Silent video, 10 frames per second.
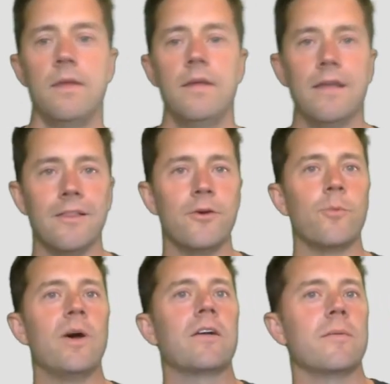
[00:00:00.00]
Hello and
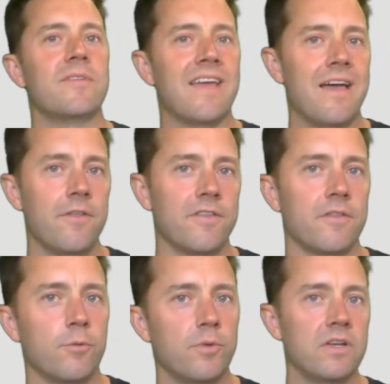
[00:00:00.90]
welcome to Health in
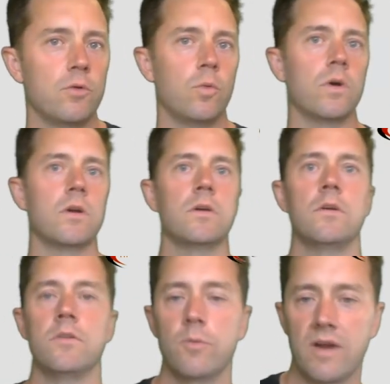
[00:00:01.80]
the Real
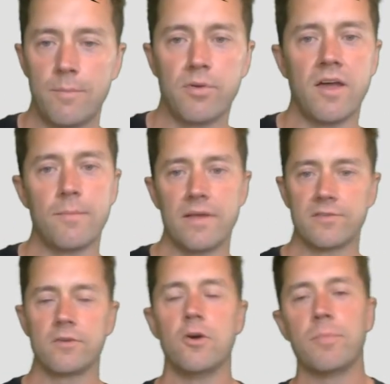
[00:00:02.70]
World, where I broaden my
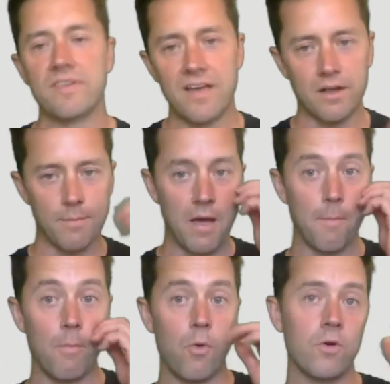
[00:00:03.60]
scope and talk about
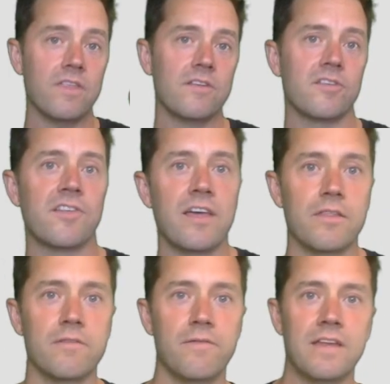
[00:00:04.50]
more than just
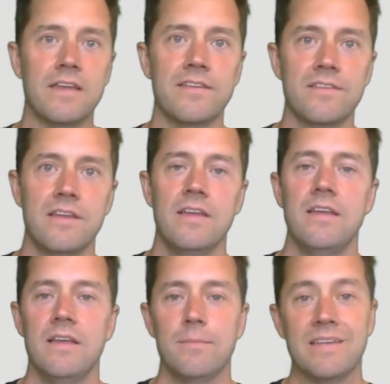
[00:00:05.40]
health and fitness,
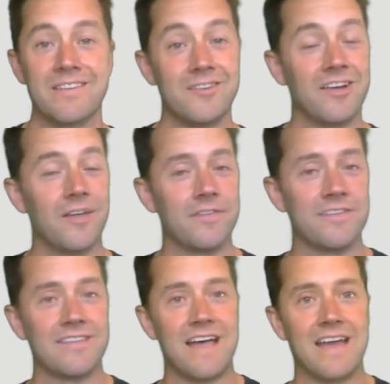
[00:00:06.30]
because your health
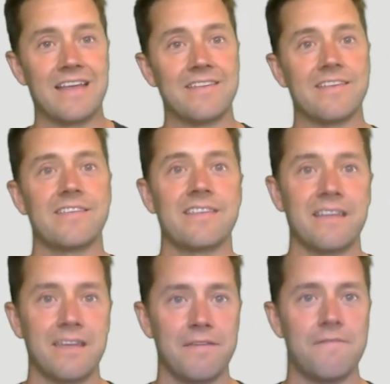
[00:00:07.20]
does not exist
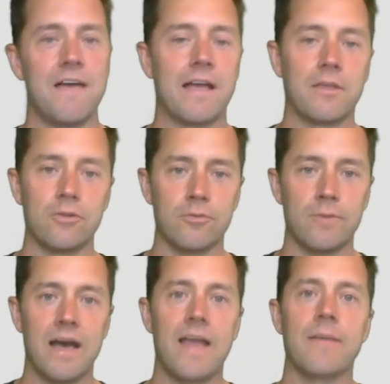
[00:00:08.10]
in a vacuum.
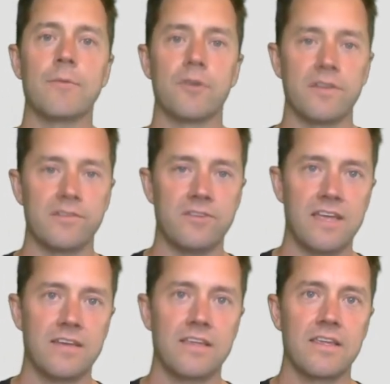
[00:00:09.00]
Hi, I'm
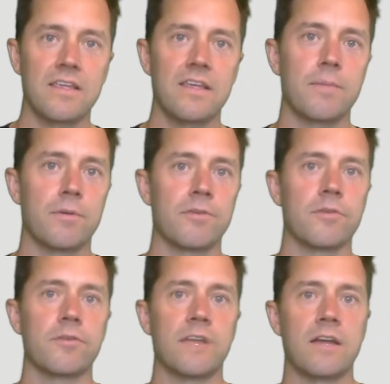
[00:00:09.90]
Janke,
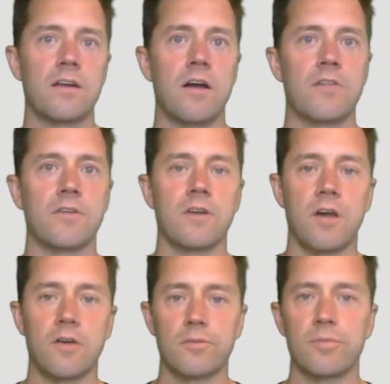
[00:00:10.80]
personal trainer, author, and
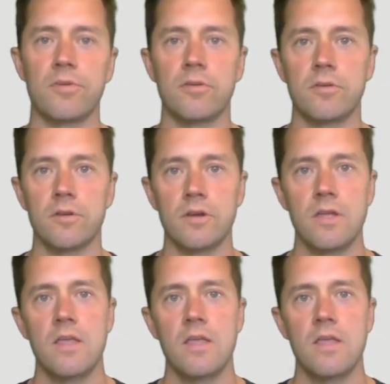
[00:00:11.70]
entrepreneur.